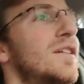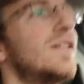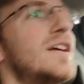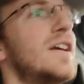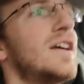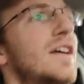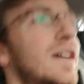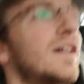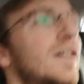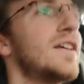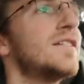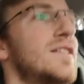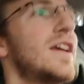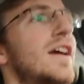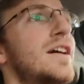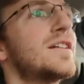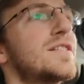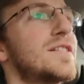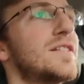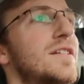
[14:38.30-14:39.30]
And
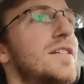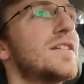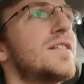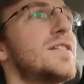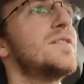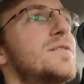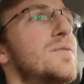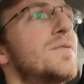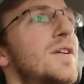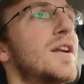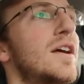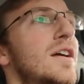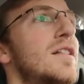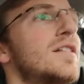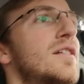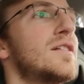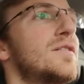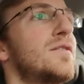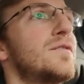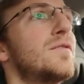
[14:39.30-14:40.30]
yeah, actually,
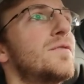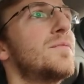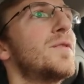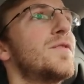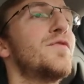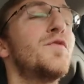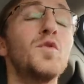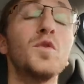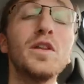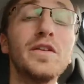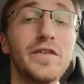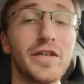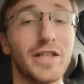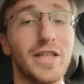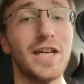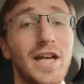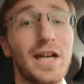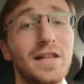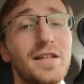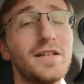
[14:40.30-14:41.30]
before living on
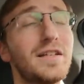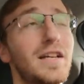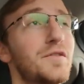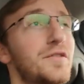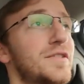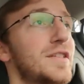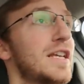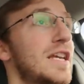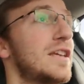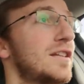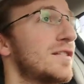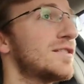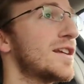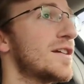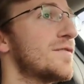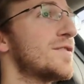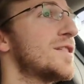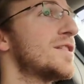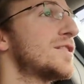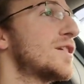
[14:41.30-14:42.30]
that island, I was in
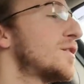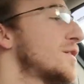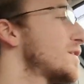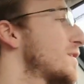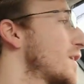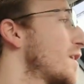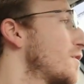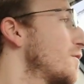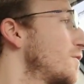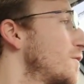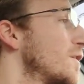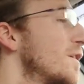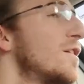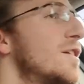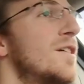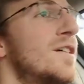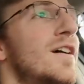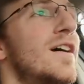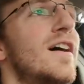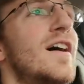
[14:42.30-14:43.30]
San Francisco itself,
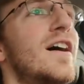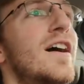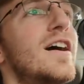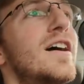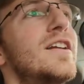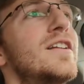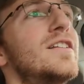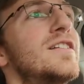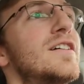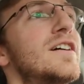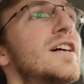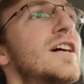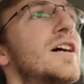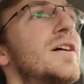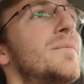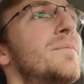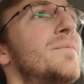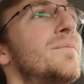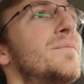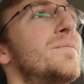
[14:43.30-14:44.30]
and
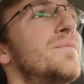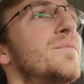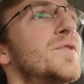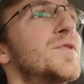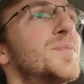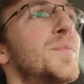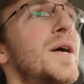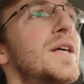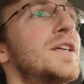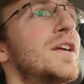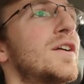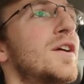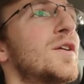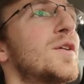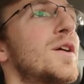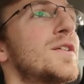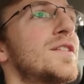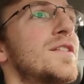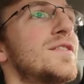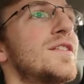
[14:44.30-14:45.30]
was biking
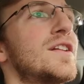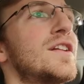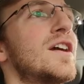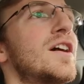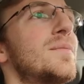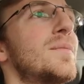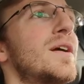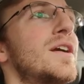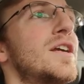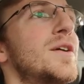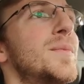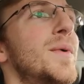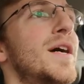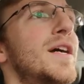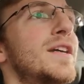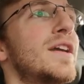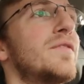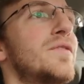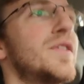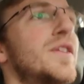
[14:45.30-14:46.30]
across the city on my
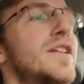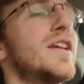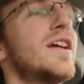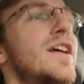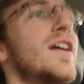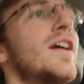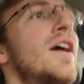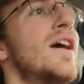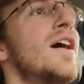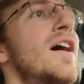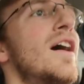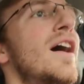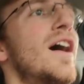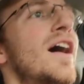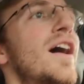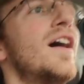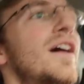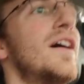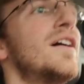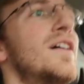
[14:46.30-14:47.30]
e-bike every day,
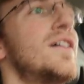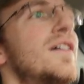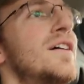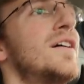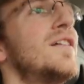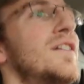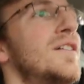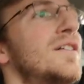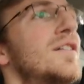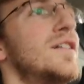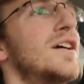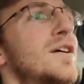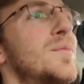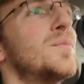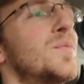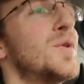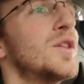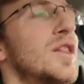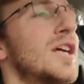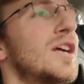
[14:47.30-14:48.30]

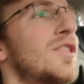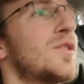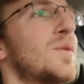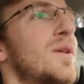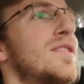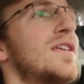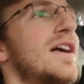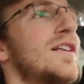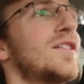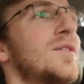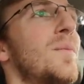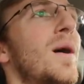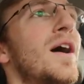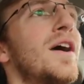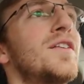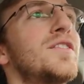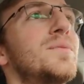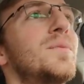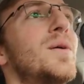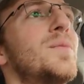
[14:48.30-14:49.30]
and put like 3,000
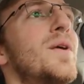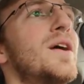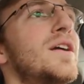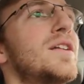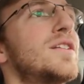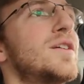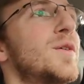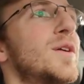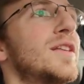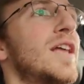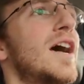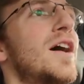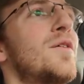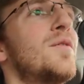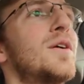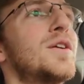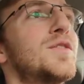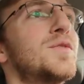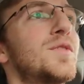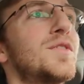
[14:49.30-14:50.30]
miles on my bike doing that,
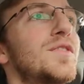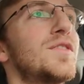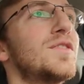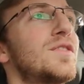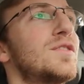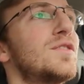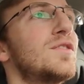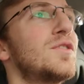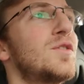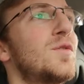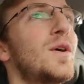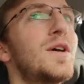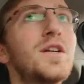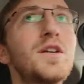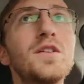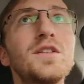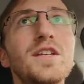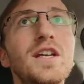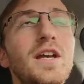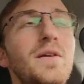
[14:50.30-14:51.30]
which was quite a
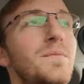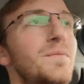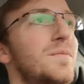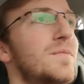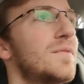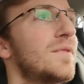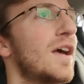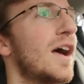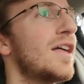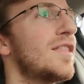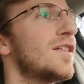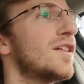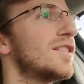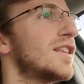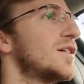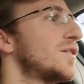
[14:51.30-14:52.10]
good time. I thought